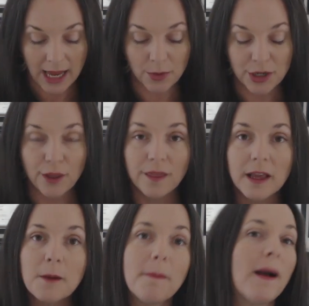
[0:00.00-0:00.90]
And when you
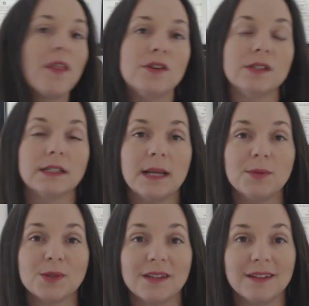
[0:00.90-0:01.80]
think about those
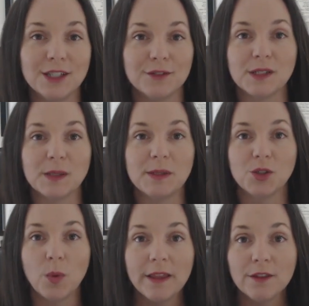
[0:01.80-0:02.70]
examples and the difference
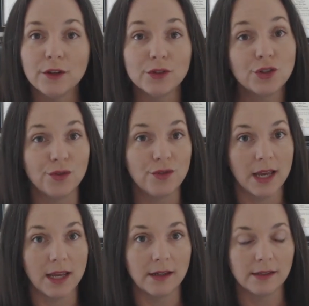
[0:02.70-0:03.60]
between those two
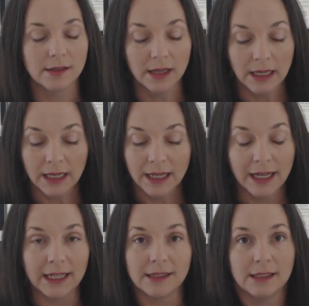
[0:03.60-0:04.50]
things,
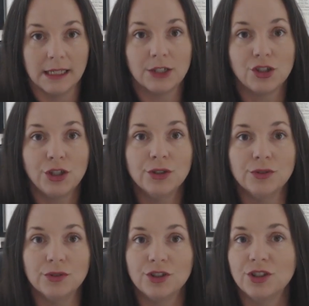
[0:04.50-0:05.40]
it's
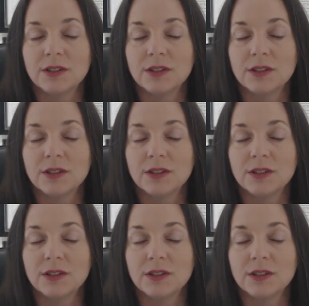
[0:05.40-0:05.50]
huge.